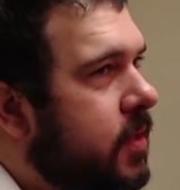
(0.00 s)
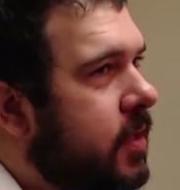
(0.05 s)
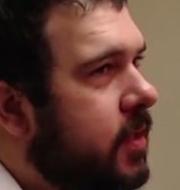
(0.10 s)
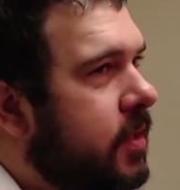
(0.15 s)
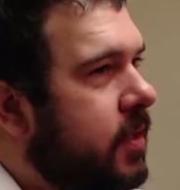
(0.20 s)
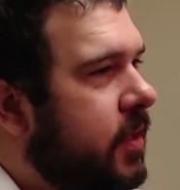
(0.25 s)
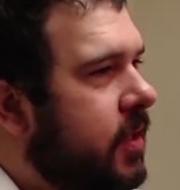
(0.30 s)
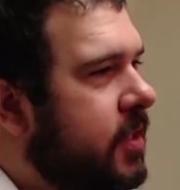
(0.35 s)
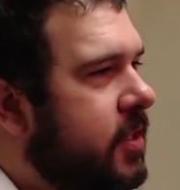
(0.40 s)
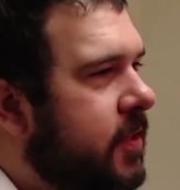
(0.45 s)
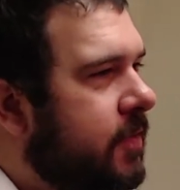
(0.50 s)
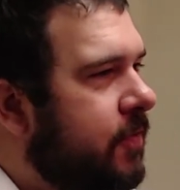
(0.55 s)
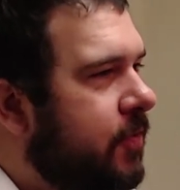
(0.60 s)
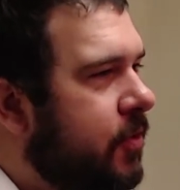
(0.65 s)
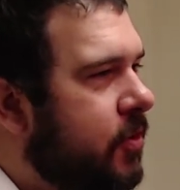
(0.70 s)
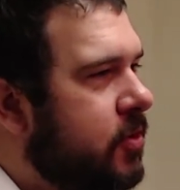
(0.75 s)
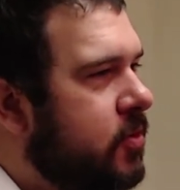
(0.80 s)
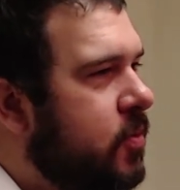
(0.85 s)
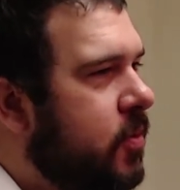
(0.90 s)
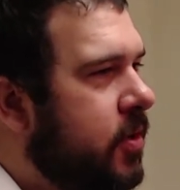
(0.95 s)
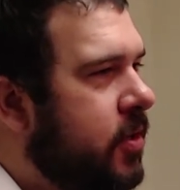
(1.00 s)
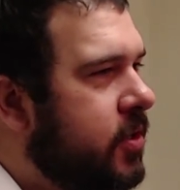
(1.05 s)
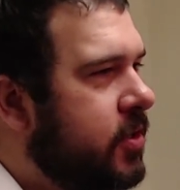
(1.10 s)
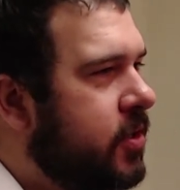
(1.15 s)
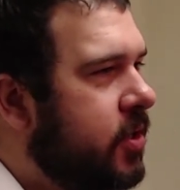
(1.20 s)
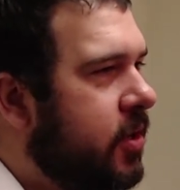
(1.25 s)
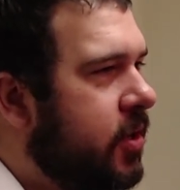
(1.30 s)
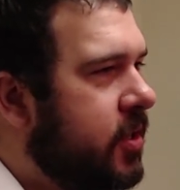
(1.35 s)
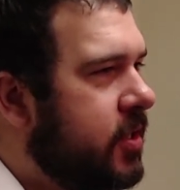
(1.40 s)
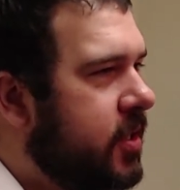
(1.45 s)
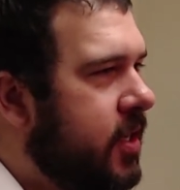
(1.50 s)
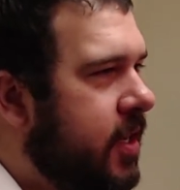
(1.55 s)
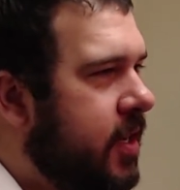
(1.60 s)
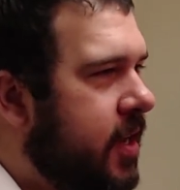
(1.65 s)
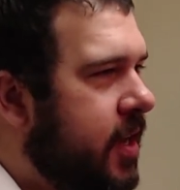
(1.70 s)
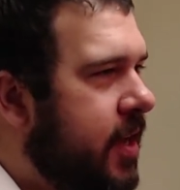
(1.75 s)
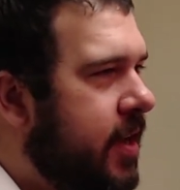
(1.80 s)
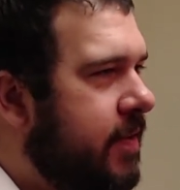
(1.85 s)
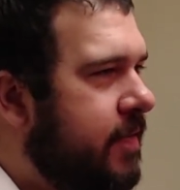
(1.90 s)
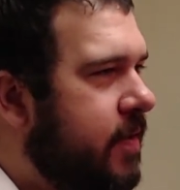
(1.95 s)
the first one to start is I
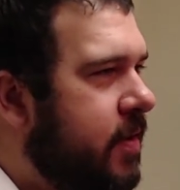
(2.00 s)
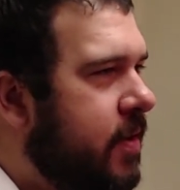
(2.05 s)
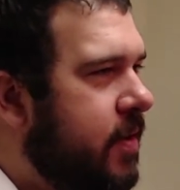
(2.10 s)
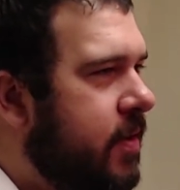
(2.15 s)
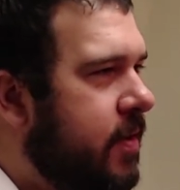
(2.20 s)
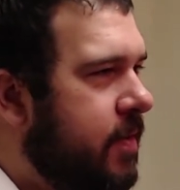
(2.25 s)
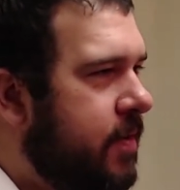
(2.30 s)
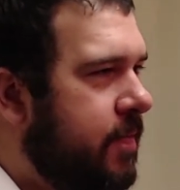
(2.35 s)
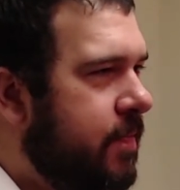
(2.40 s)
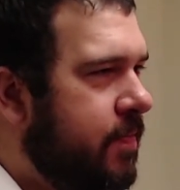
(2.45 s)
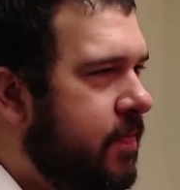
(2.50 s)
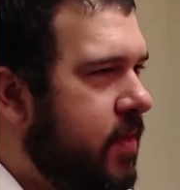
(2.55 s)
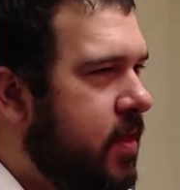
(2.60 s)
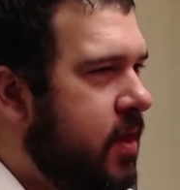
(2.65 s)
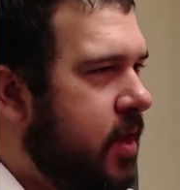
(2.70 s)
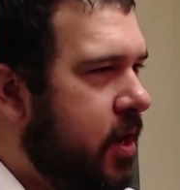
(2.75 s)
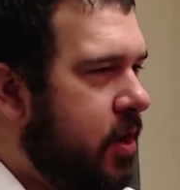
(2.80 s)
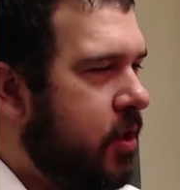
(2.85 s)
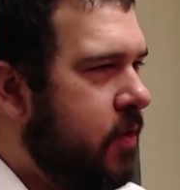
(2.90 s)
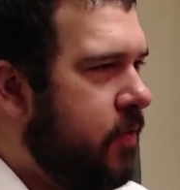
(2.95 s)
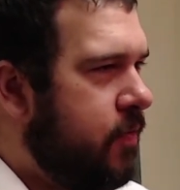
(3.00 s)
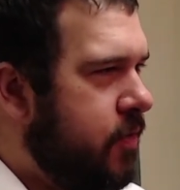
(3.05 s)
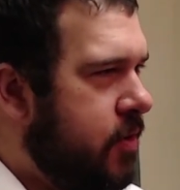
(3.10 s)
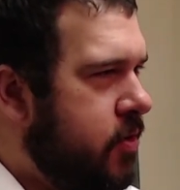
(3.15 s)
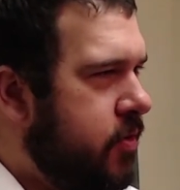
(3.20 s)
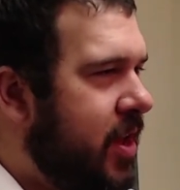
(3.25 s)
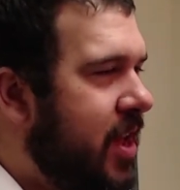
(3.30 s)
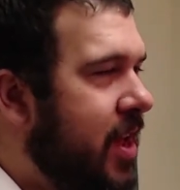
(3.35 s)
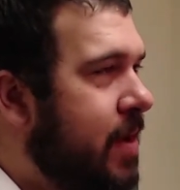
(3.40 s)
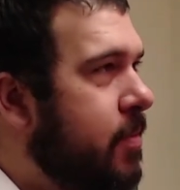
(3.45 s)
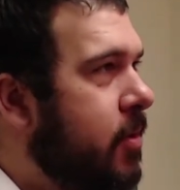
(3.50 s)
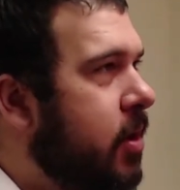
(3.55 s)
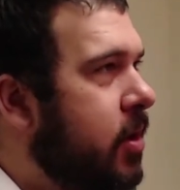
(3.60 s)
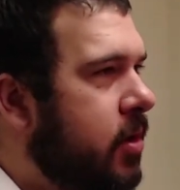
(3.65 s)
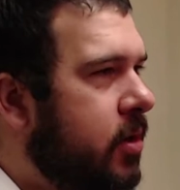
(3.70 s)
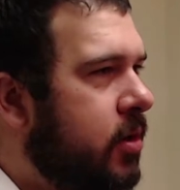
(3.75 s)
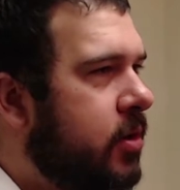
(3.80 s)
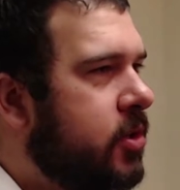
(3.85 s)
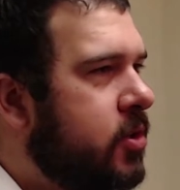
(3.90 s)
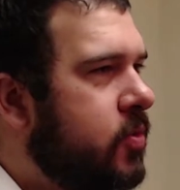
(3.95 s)
have another friend who came
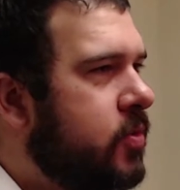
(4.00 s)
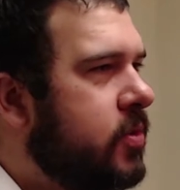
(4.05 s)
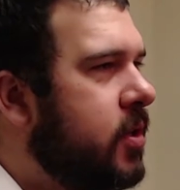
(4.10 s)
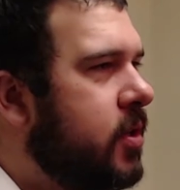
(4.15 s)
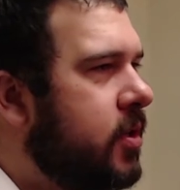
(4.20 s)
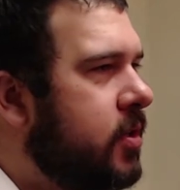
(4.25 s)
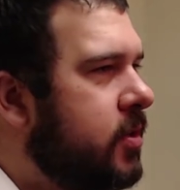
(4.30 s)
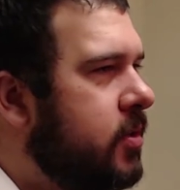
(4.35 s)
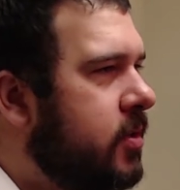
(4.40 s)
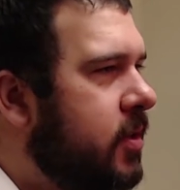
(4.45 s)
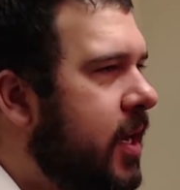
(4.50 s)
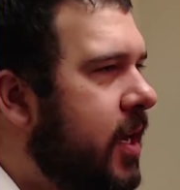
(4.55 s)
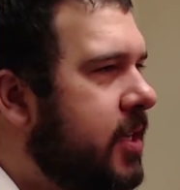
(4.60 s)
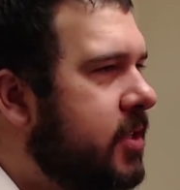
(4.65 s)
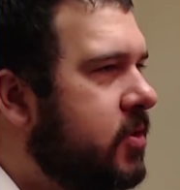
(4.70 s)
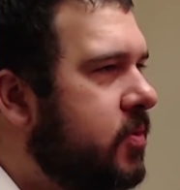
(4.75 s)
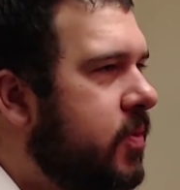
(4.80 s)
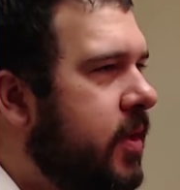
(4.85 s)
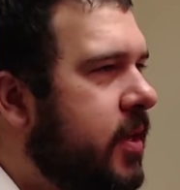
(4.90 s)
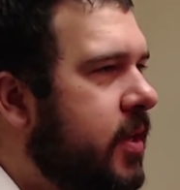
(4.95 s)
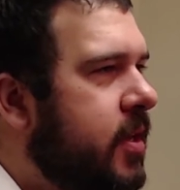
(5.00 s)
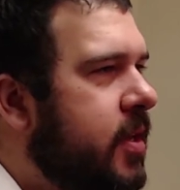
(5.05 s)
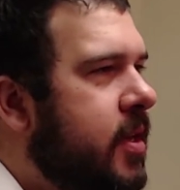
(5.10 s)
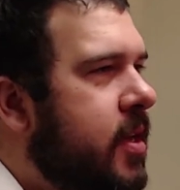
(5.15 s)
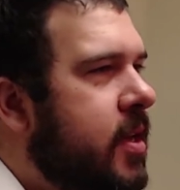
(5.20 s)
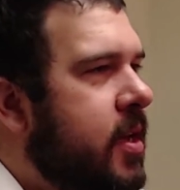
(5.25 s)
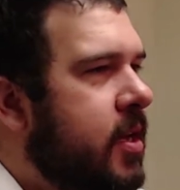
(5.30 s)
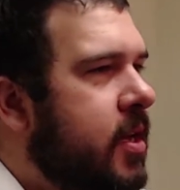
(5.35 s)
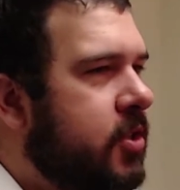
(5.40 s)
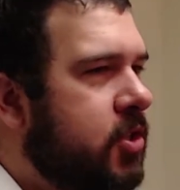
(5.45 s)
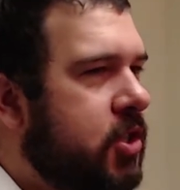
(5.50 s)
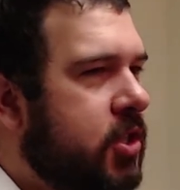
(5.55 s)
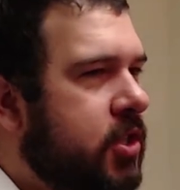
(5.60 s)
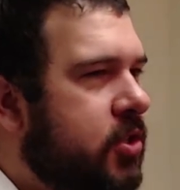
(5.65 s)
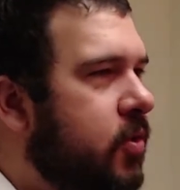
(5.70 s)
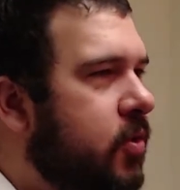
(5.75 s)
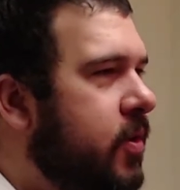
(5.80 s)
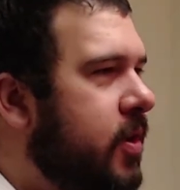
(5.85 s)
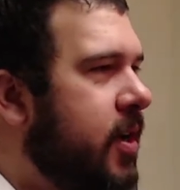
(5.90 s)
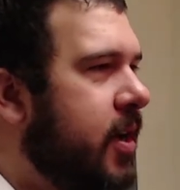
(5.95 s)
on. She was on last week, and she's a
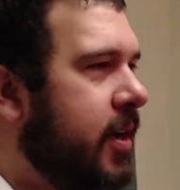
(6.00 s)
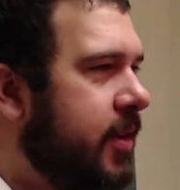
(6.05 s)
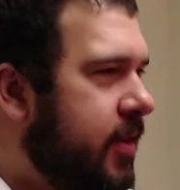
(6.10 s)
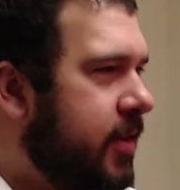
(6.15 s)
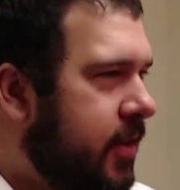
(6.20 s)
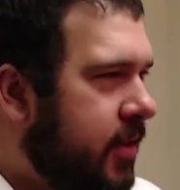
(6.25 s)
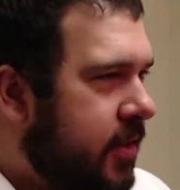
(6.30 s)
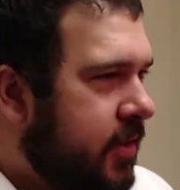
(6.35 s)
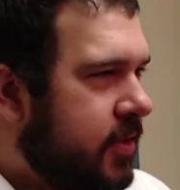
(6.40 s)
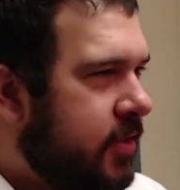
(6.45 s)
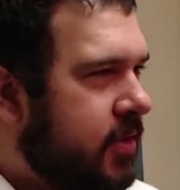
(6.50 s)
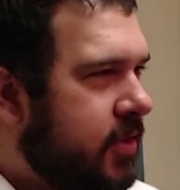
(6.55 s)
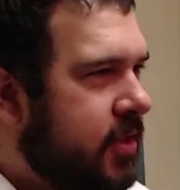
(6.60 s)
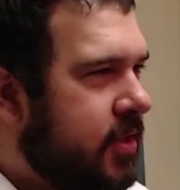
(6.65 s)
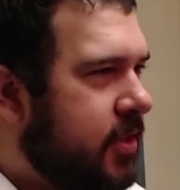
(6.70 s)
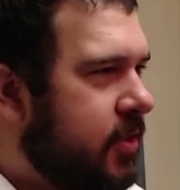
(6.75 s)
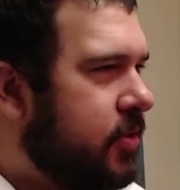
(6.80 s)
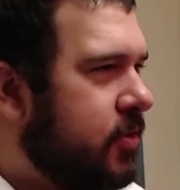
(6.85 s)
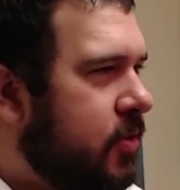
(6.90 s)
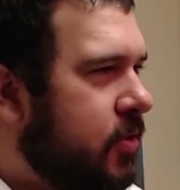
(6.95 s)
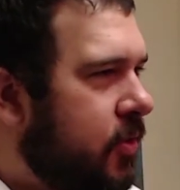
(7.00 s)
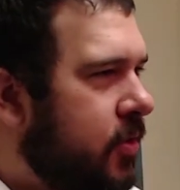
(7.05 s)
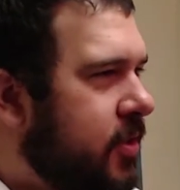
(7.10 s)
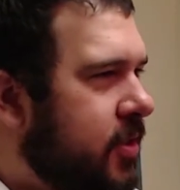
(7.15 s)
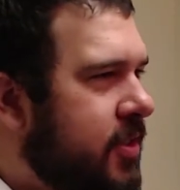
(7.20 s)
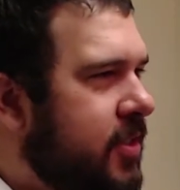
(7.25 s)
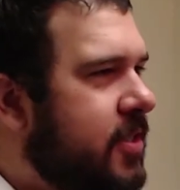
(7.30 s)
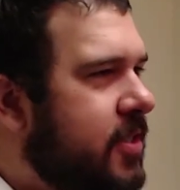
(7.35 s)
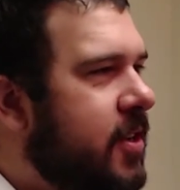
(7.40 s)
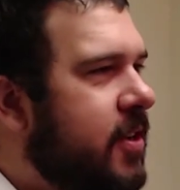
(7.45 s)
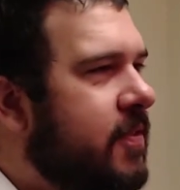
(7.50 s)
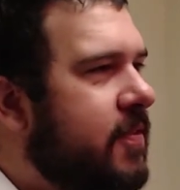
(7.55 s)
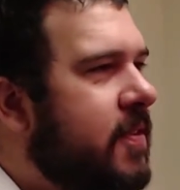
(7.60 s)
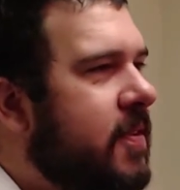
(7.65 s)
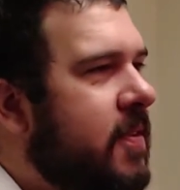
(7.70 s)
tour guide. She does little tours and stuff.